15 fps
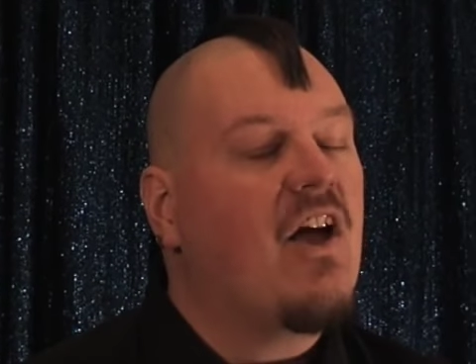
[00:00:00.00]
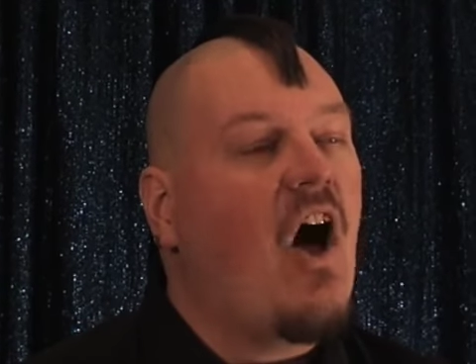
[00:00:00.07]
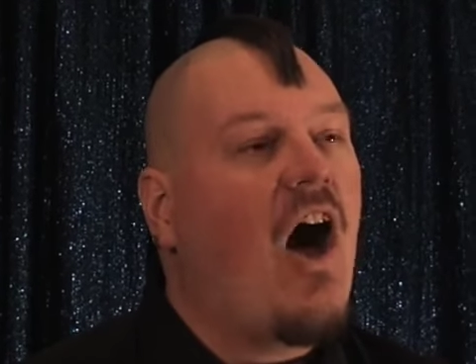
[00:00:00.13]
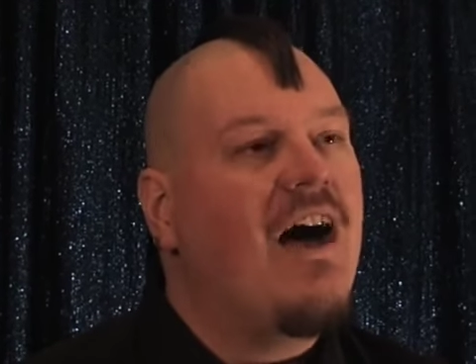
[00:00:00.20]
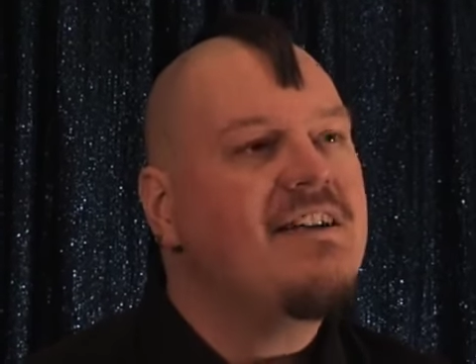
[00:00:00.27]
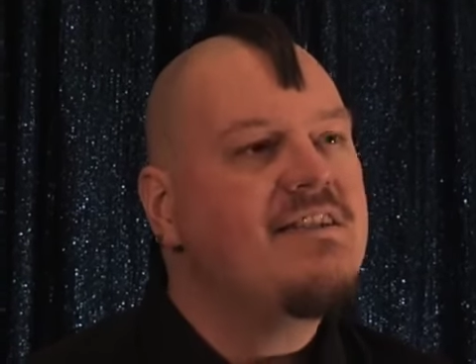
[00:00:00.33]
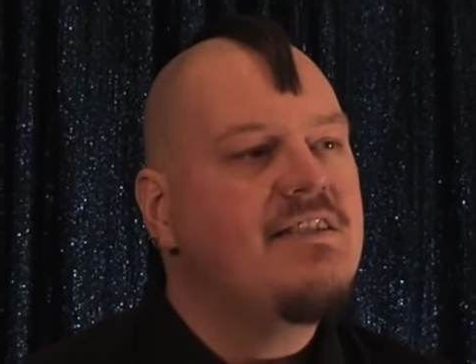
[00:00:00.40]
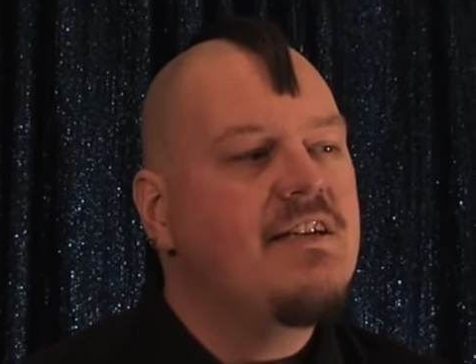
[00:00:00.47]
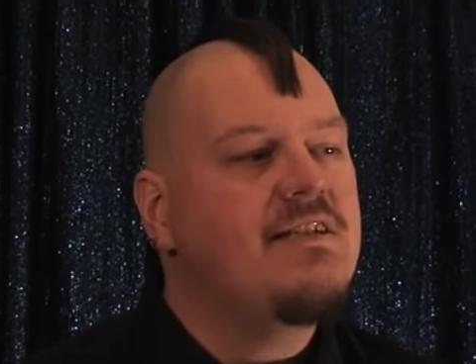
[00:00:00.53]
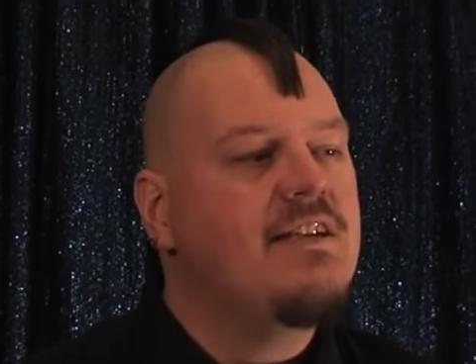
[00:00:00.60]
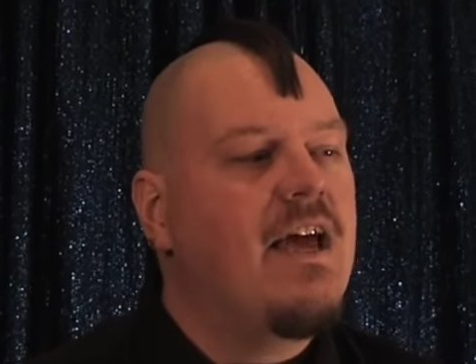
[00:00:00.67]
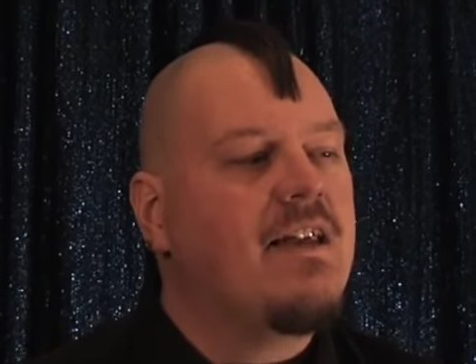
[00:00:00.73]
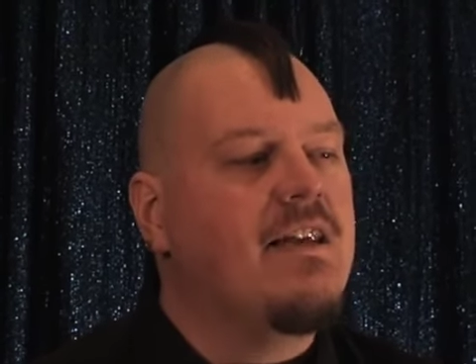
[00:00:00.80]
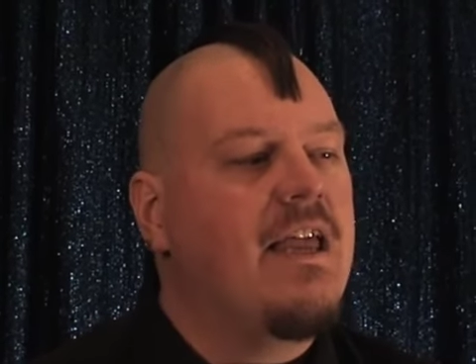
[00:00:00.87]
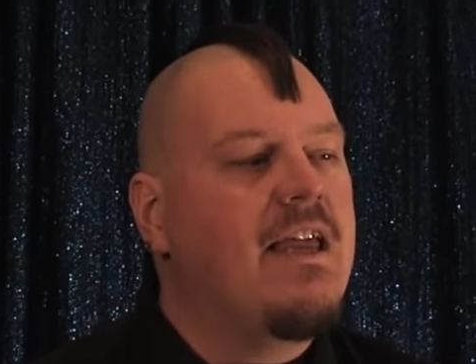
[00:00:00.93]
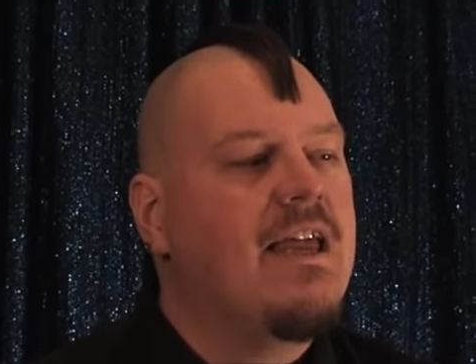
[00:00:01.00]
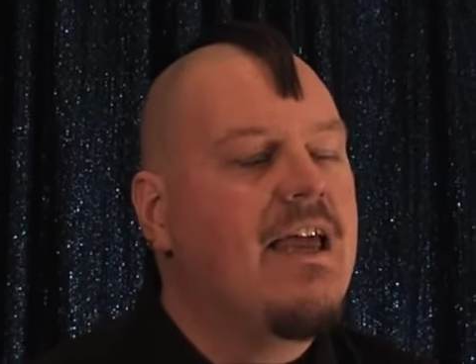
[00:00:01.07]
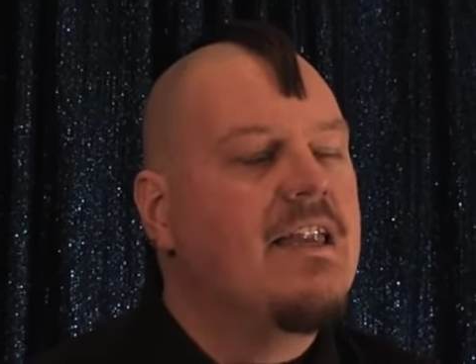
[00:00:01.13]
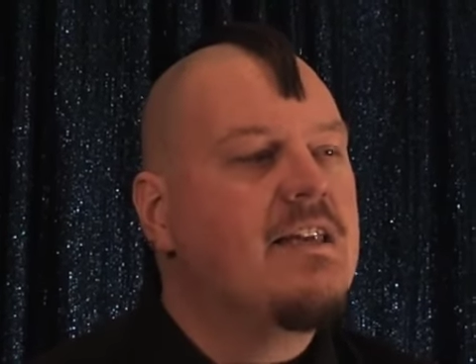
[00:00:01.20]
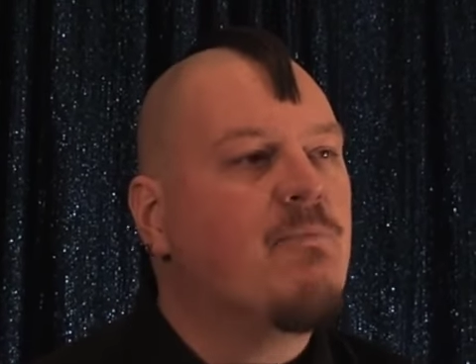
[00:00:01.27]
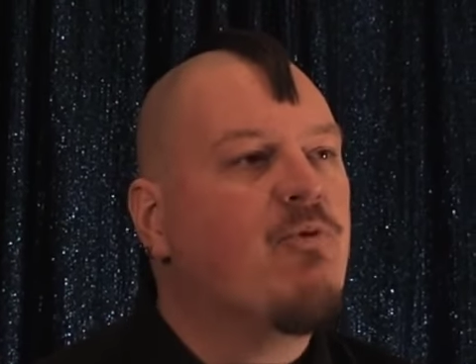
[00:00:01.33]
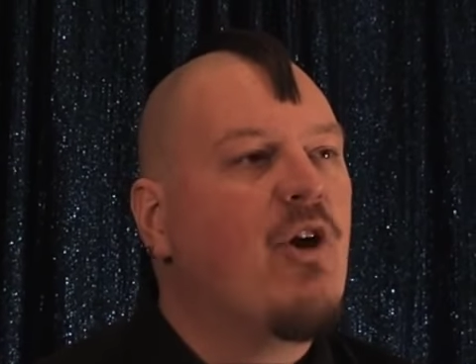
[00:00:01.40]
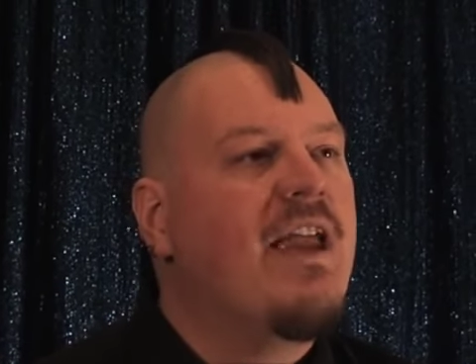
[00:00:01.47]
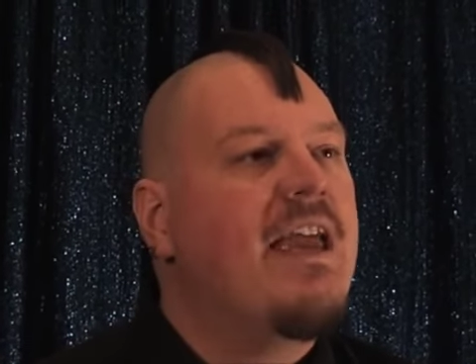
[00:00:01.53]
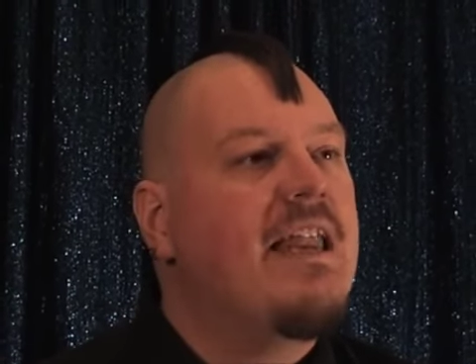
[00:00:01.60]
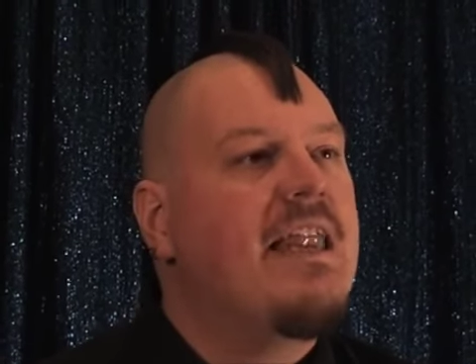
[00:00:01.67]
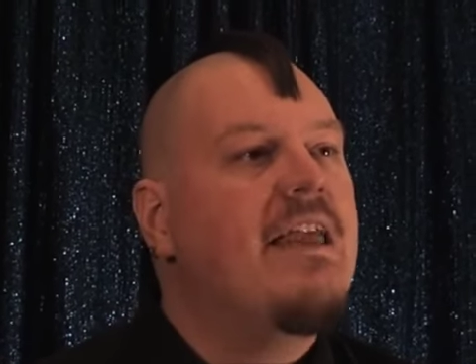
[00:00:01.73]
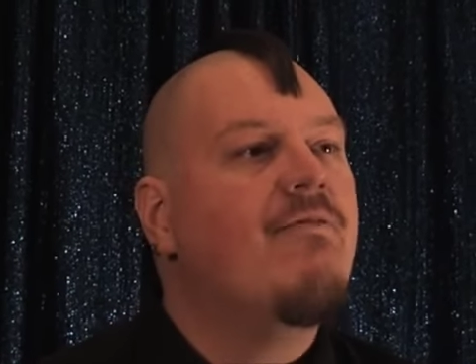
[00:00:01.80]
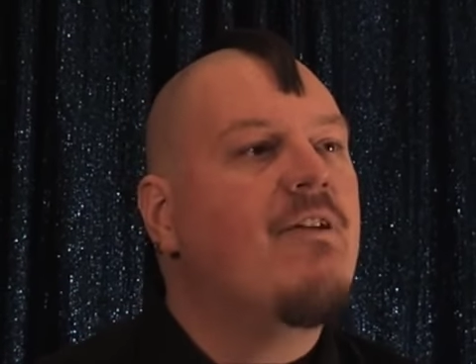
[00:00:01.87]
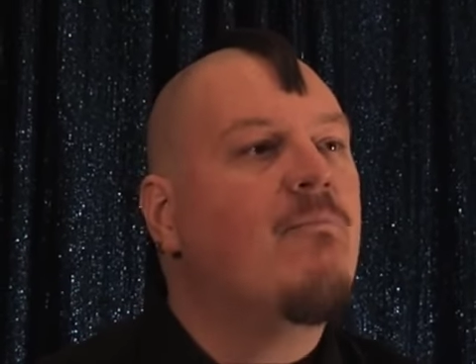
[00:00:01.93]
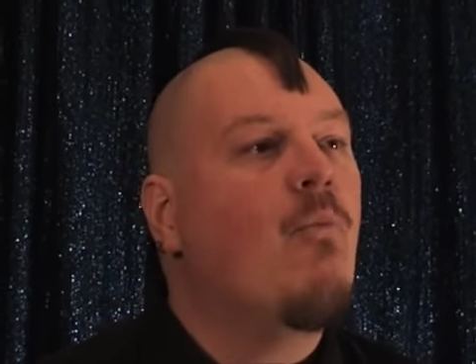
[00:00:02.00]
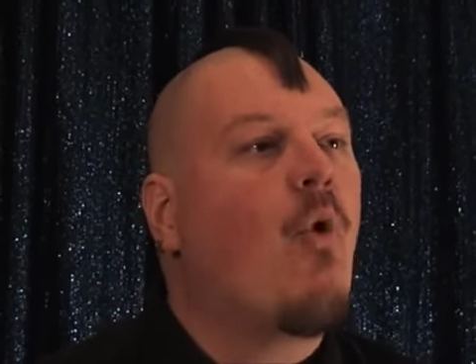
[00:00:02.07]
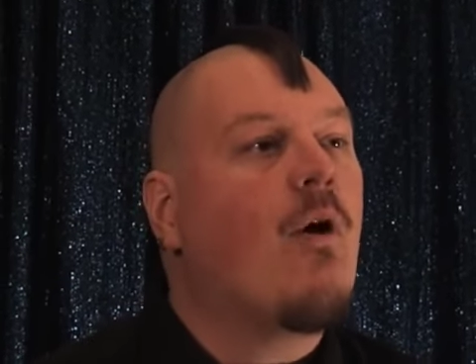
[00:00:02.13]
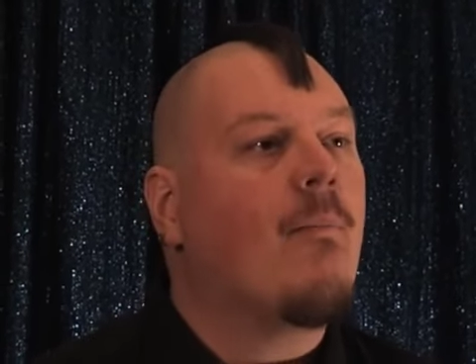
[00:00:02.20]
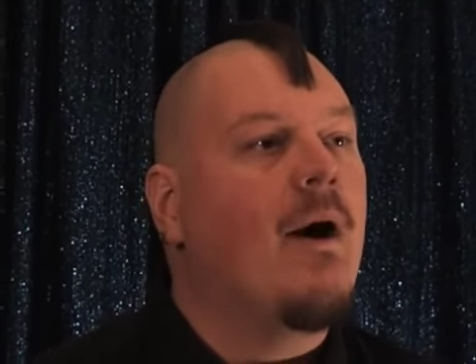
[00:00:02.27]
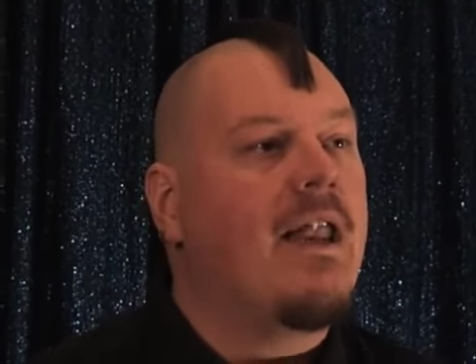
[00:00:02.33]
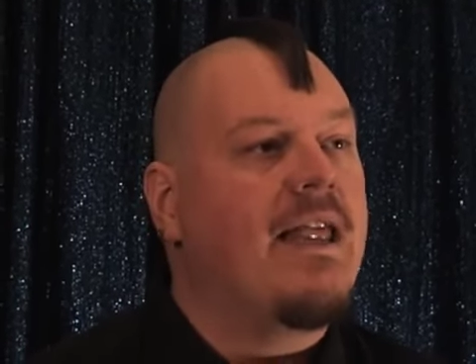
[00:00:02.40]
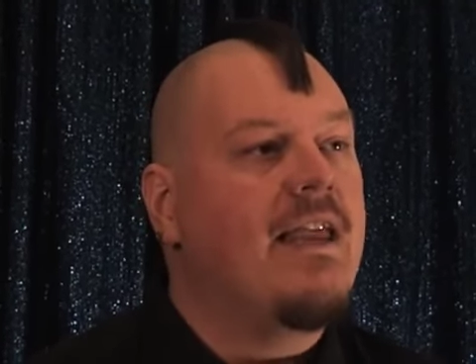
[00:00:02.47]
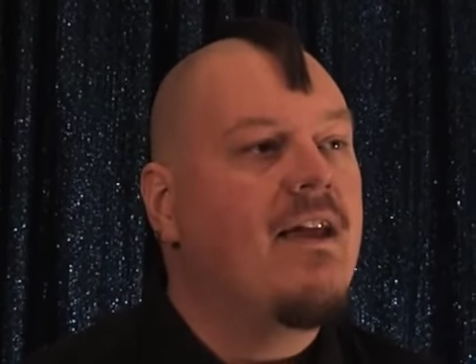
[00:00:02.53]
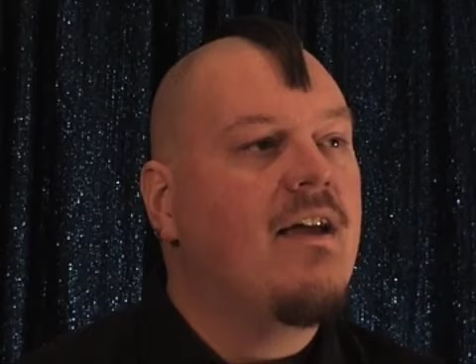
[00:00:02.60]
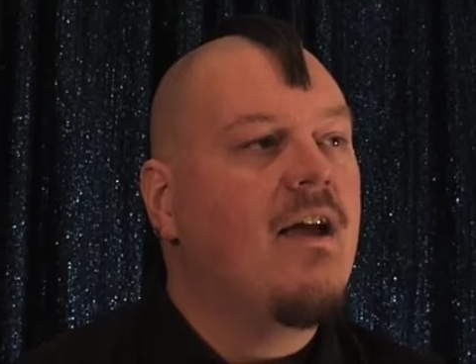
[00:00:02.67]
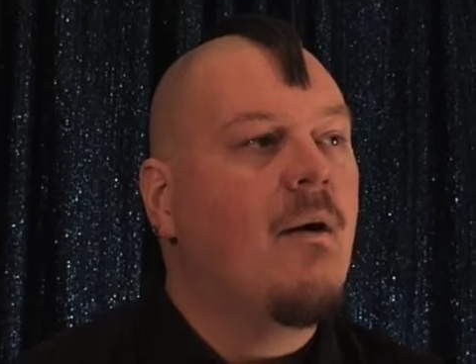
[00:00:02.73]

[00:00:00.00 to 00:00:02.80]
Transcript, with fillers: cause this technique to bring in even more money,